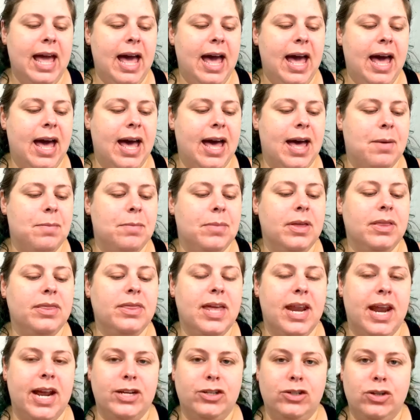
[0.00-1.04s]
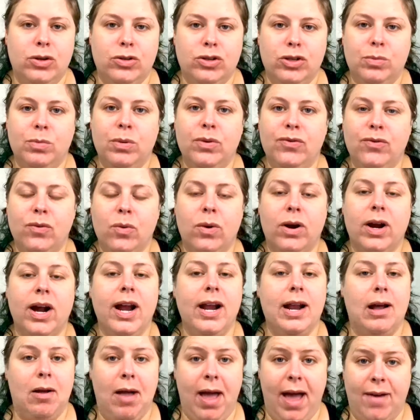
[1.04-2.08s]
that I showed you before,
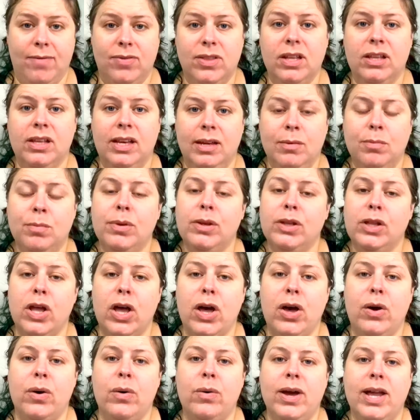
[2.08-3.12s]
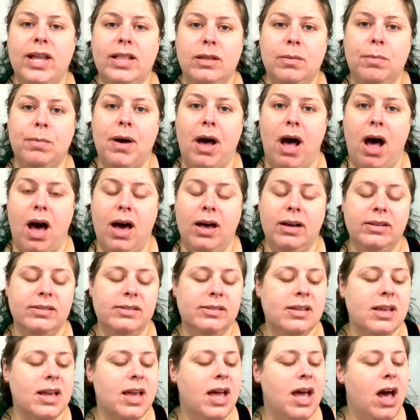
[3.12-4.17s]
and I'll have the link below in the
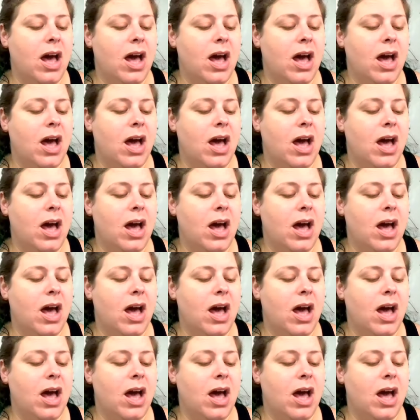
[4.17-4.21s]
box